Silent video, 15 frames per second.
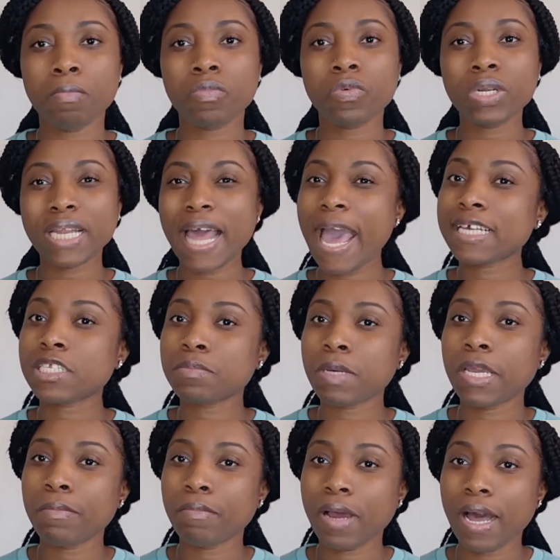relax
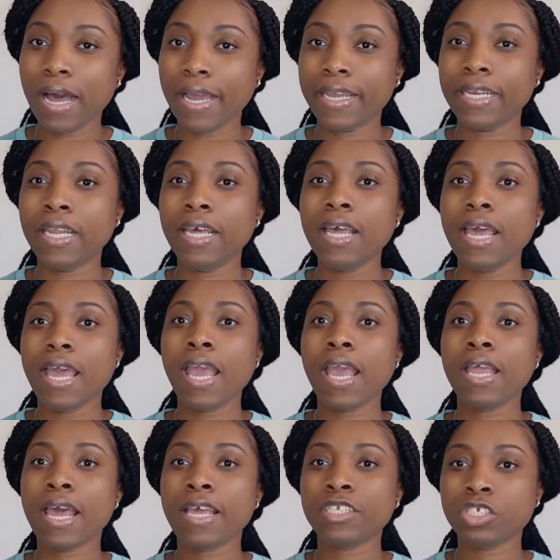my mind,
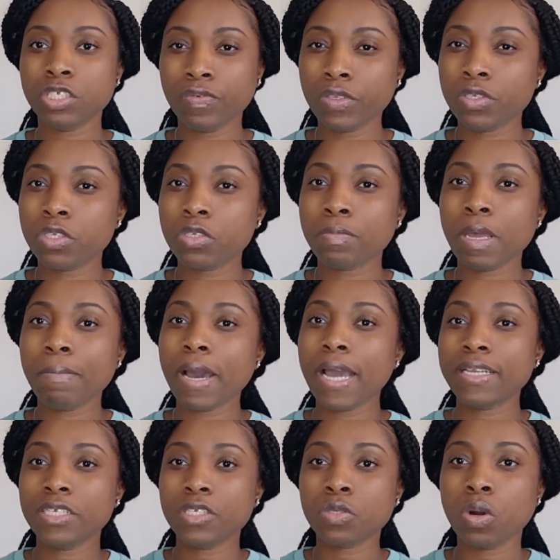and I just feel as though my
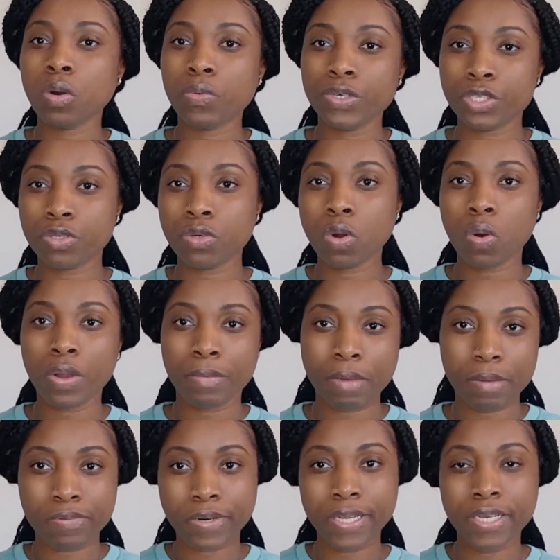mind is always going, my
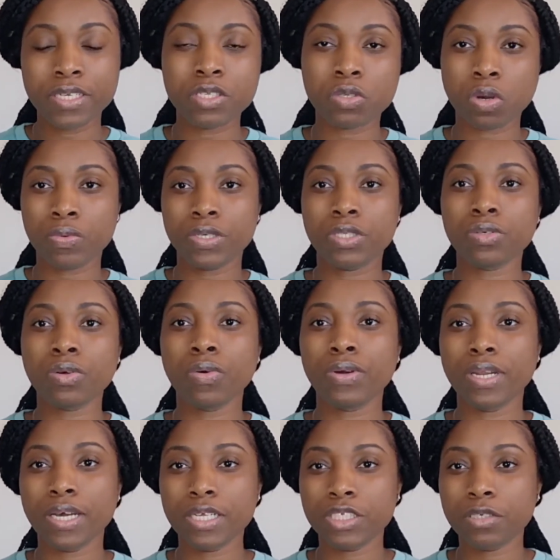brain is always going
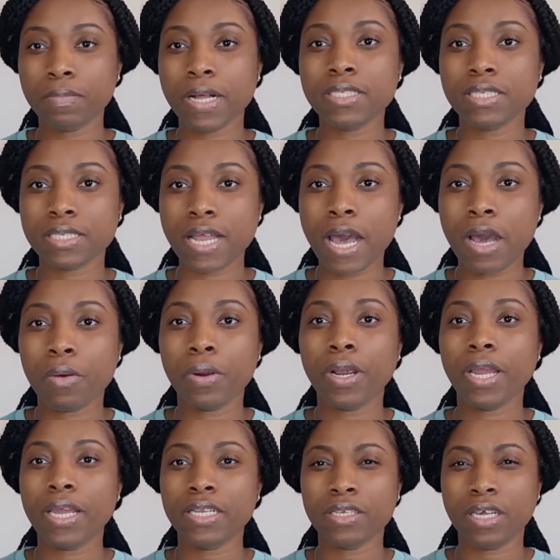100 miles an hour
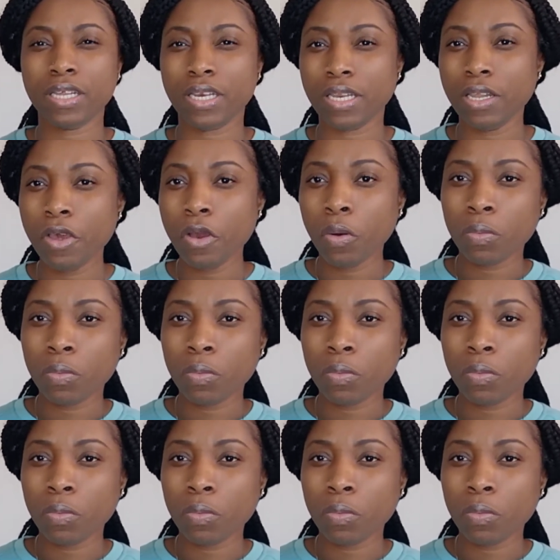and